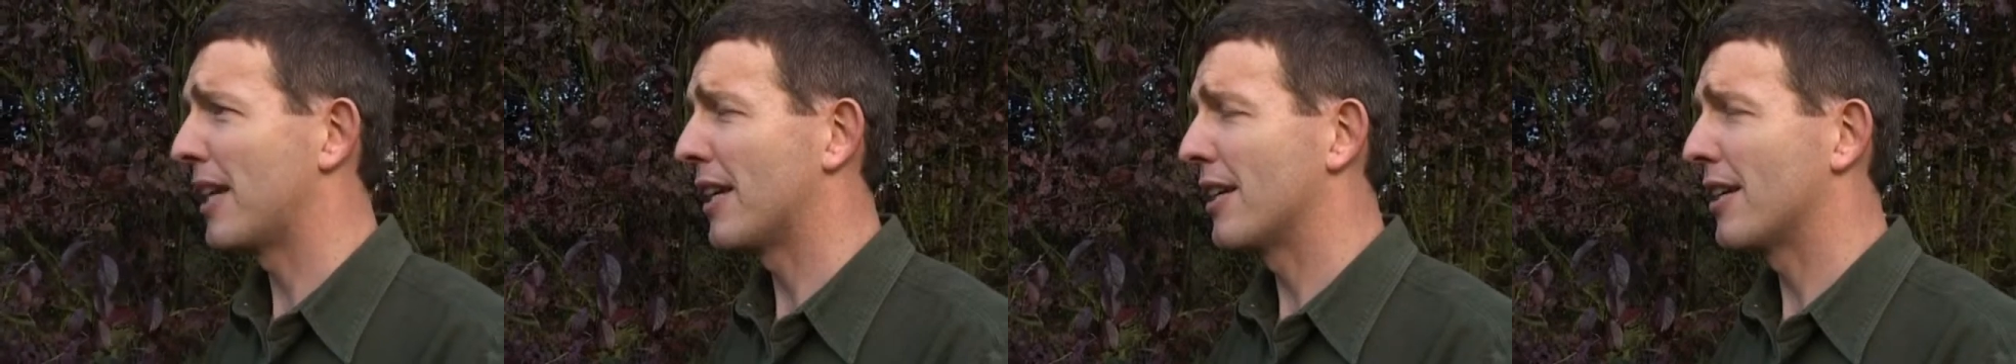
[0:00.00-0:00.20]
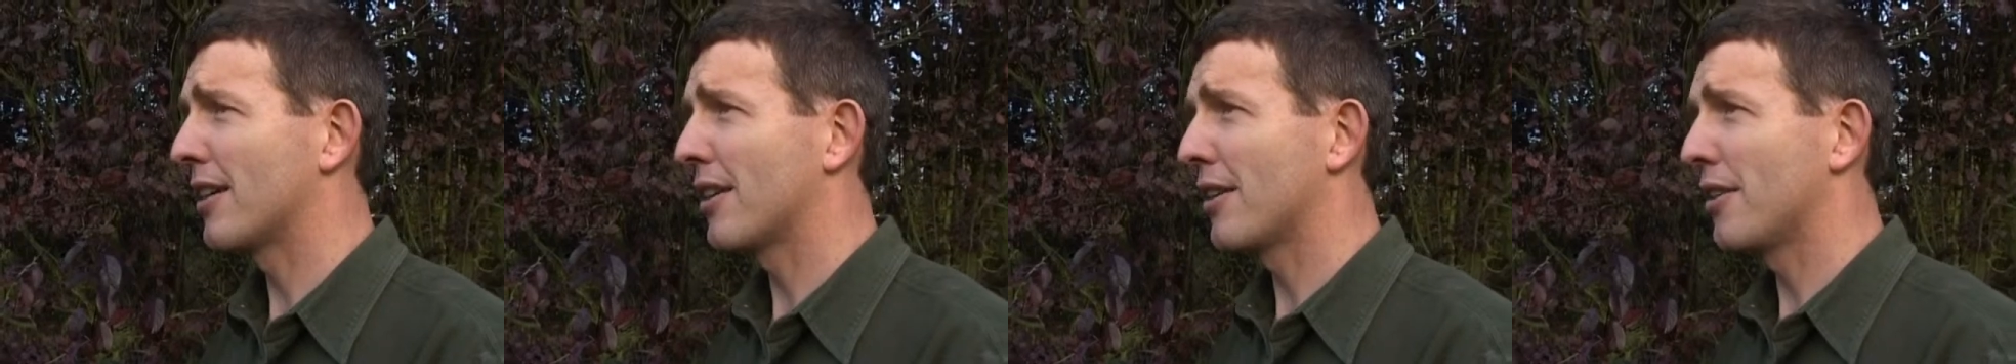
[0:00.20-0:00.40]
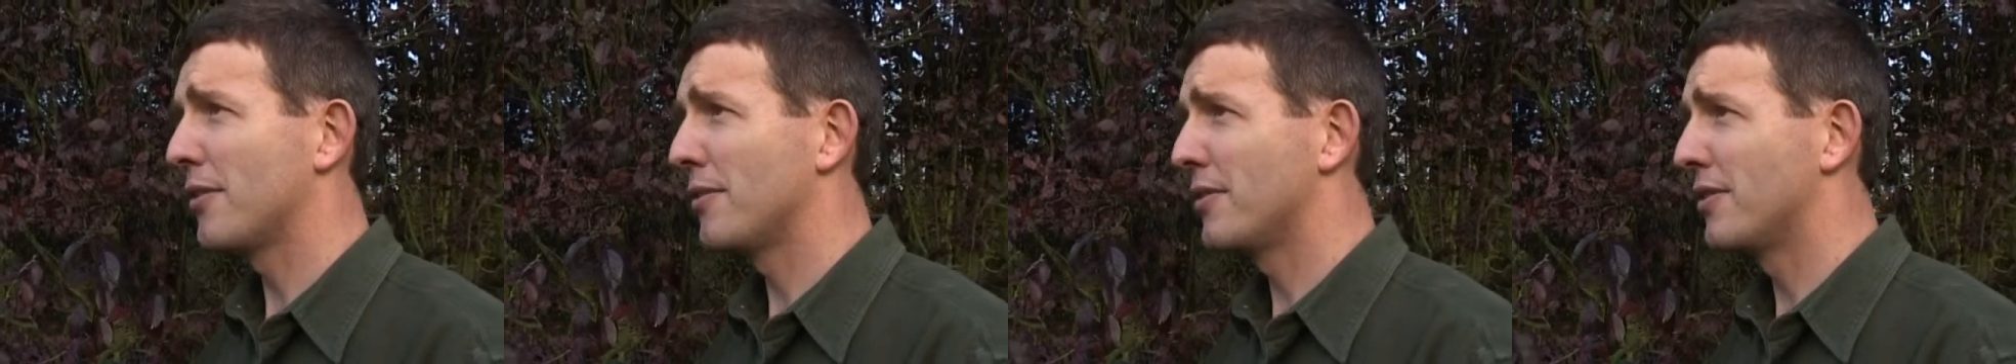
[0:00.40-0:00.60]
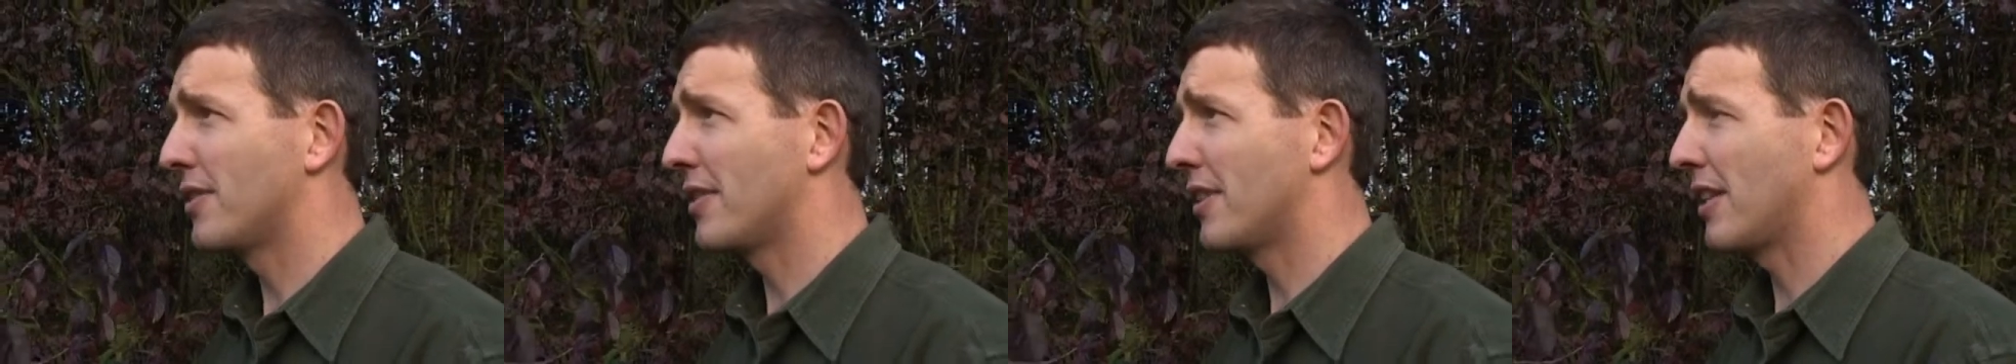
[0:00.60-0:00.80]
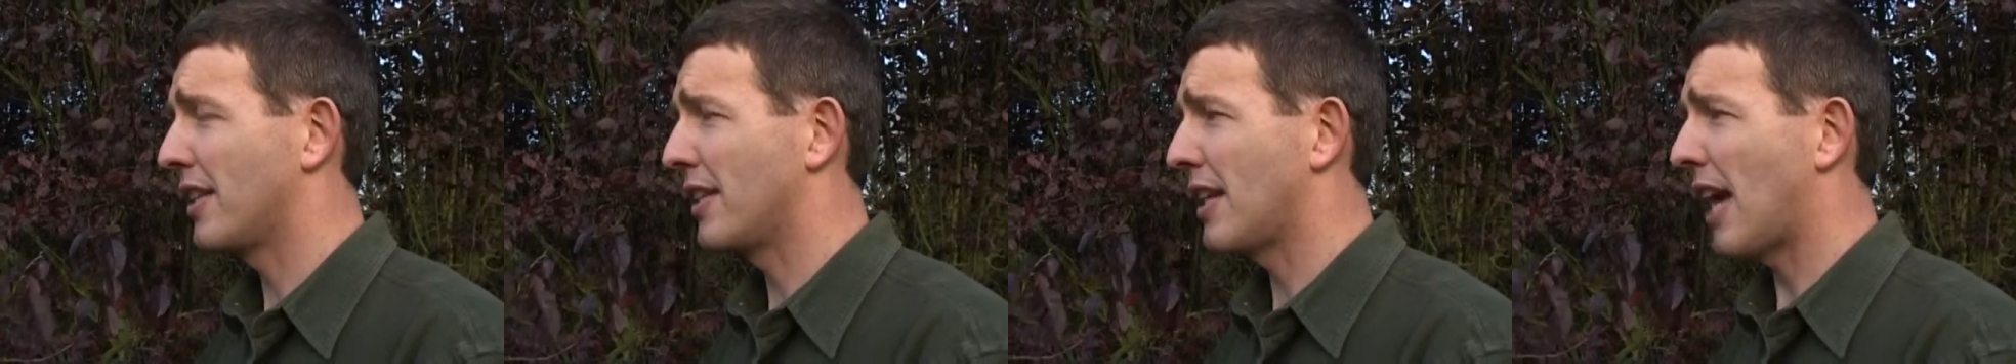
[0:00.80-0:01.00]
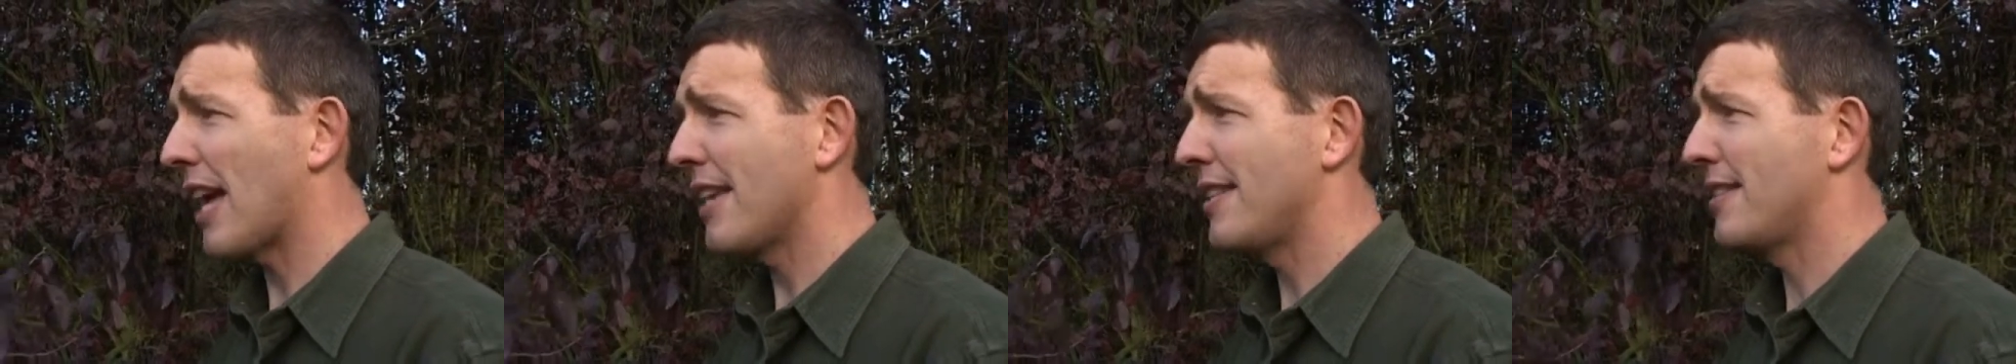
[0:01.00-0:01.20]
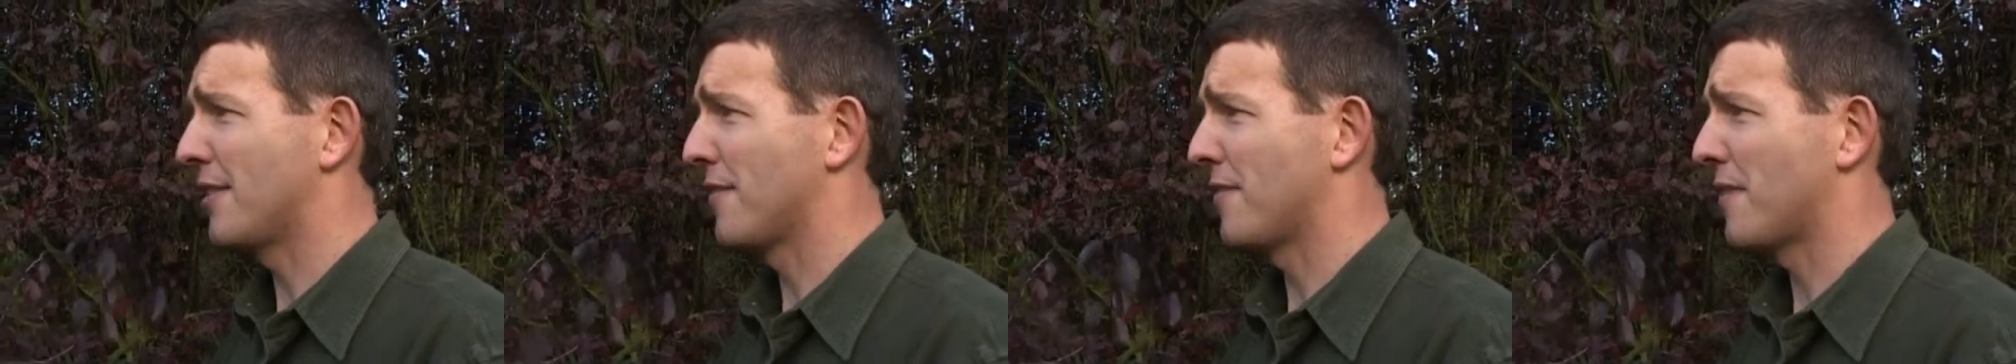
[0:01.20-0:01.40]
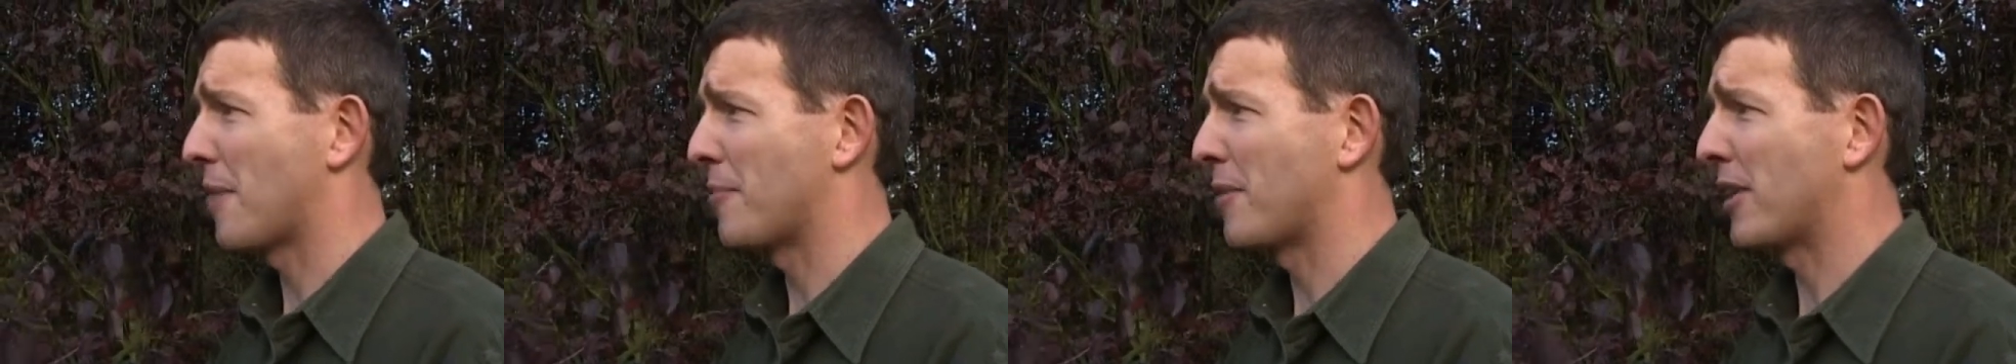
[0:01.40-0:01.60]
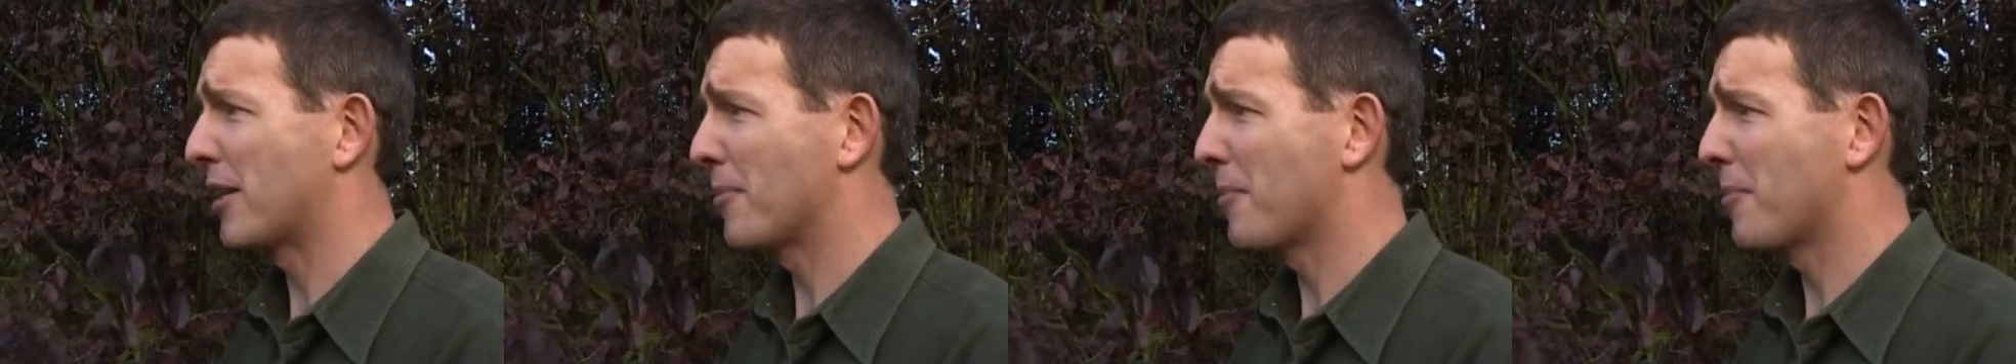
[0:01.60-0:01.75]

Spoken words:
includes the Acer family,